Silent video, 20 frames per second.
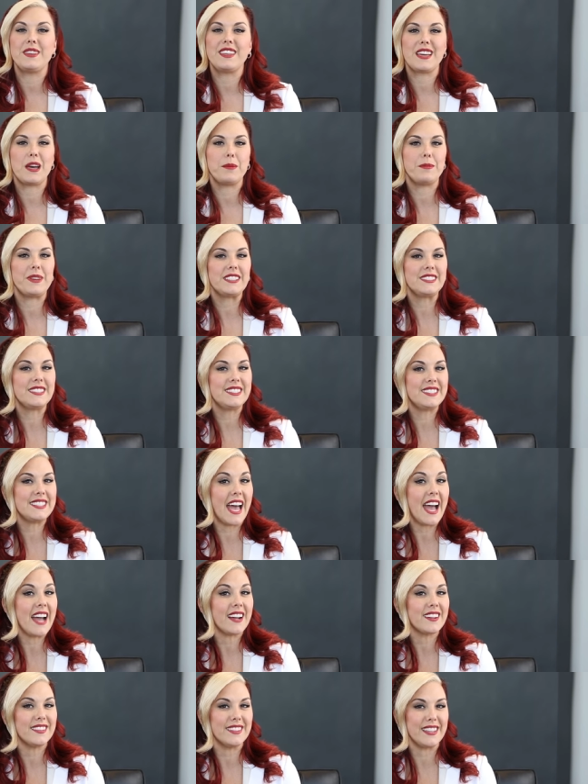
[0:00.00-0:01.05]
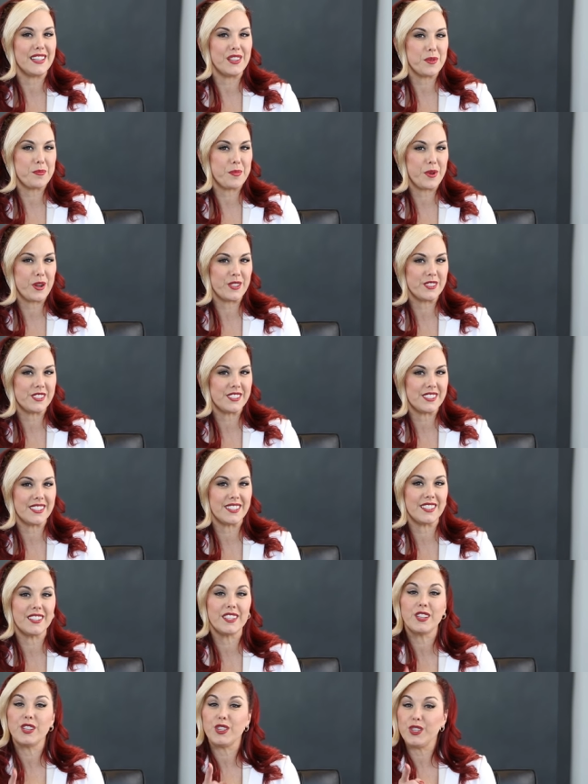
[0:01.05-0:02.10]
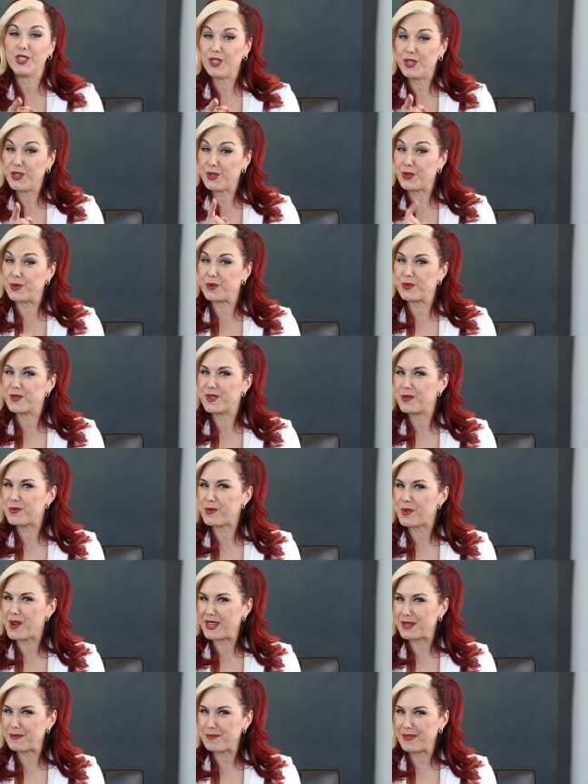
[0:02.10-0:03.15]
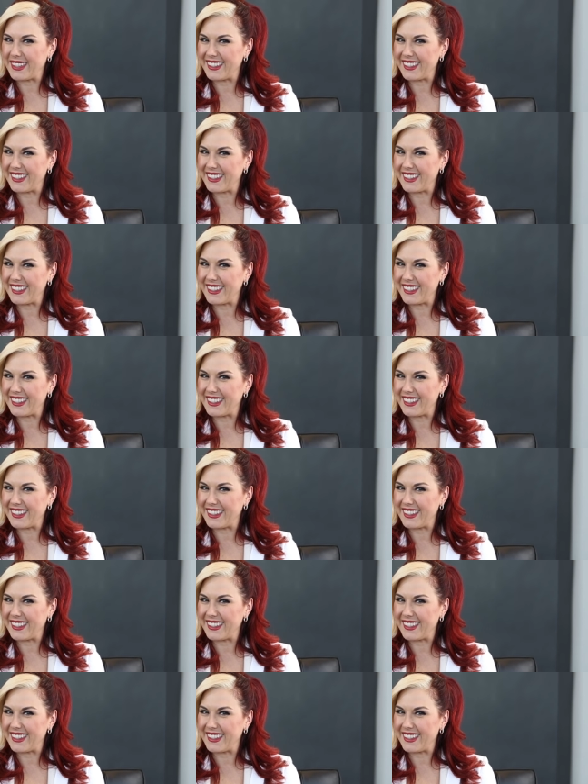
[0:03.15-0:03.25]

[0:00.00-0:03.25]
become exactly the person you want